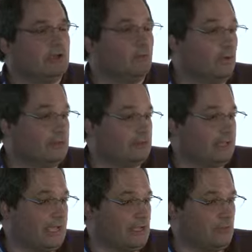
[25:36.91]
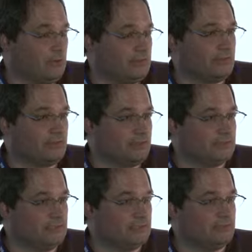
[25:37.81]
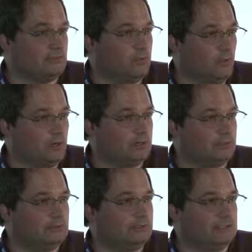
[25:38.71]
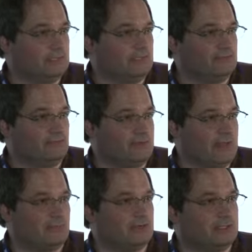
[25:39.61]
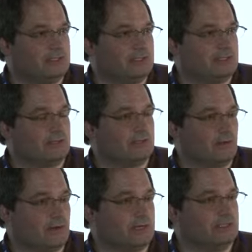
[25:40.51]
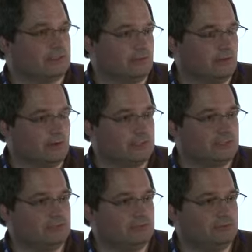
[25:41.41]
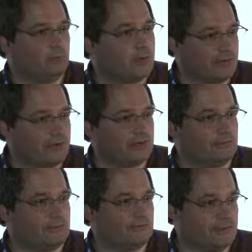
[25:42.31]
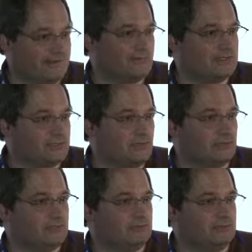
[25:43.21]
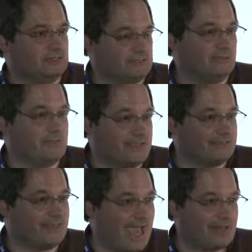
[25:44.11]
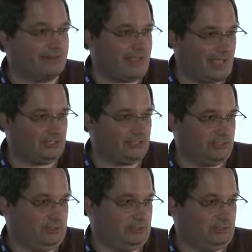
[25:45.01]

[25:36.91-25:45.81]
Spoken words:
One of the things that is important is remembering that since authorities are always queried for every search, is to make that cached.